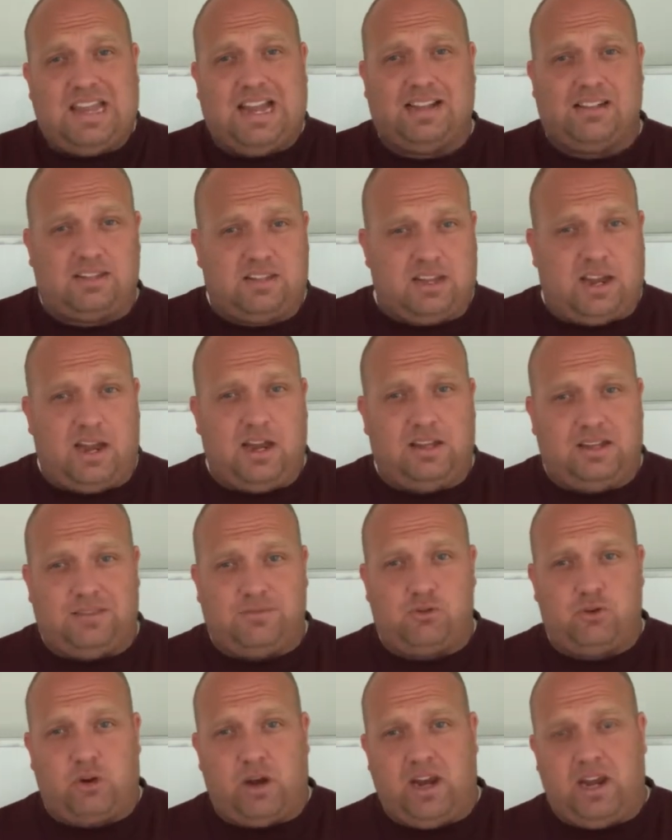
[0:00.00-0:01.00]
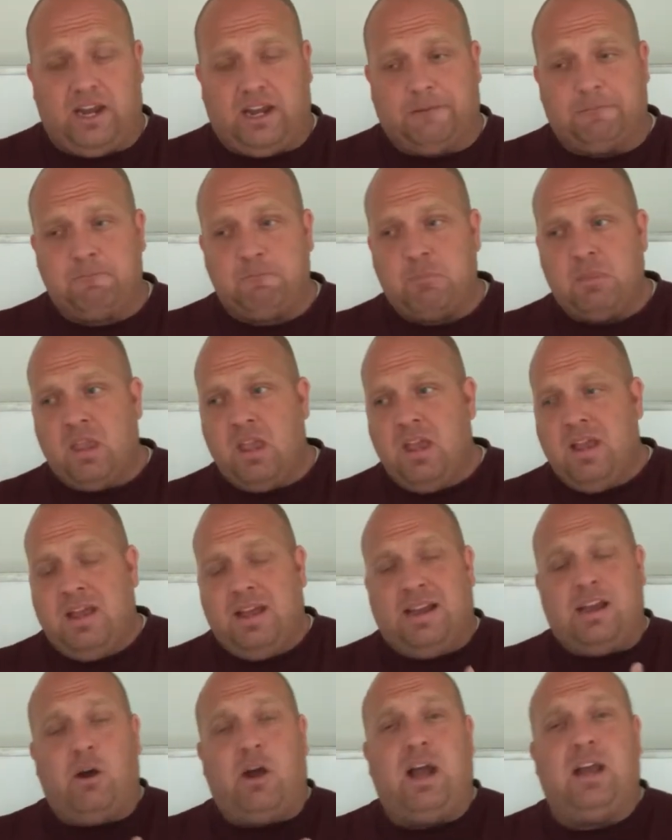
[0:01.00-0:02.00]
that style of training.
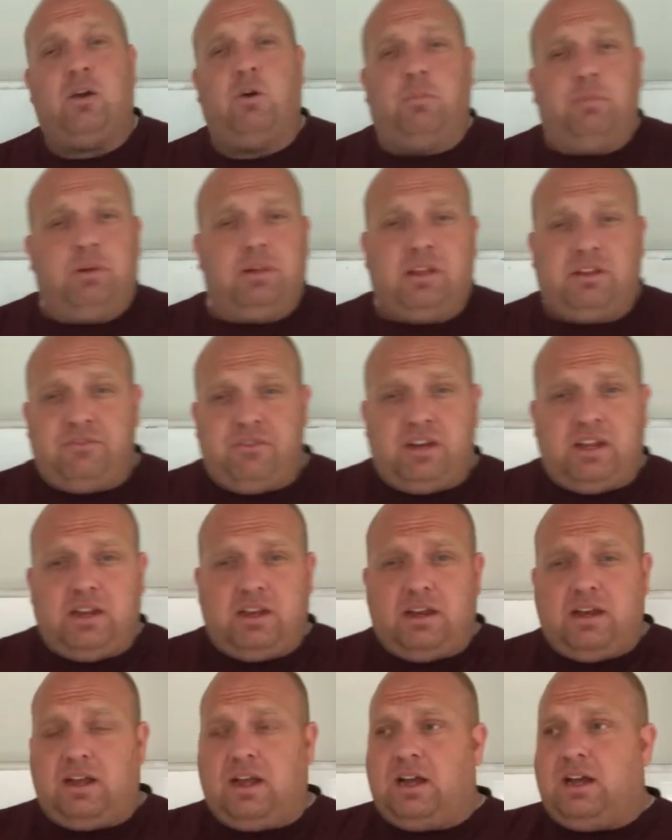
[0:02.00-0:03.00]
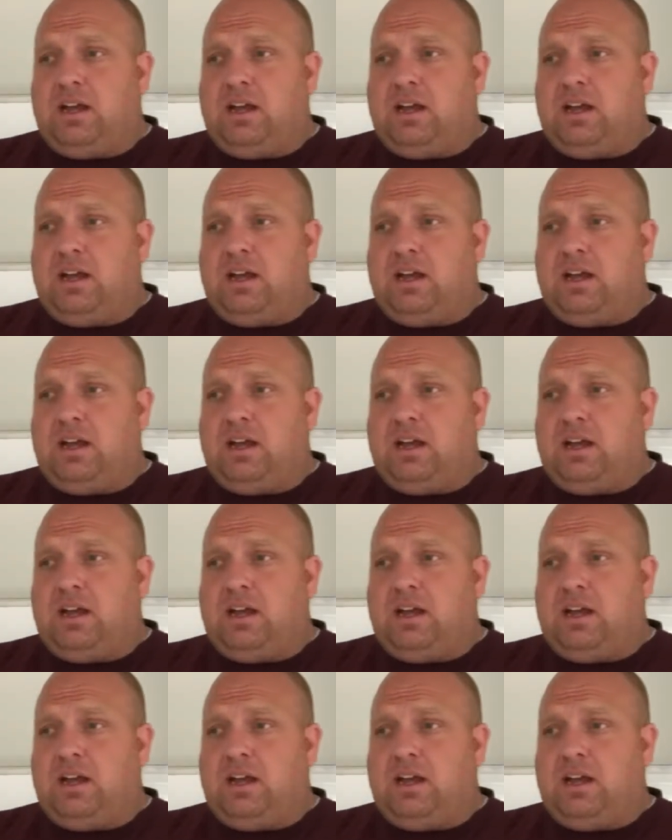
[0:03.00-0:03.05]
Now, I don't believe in it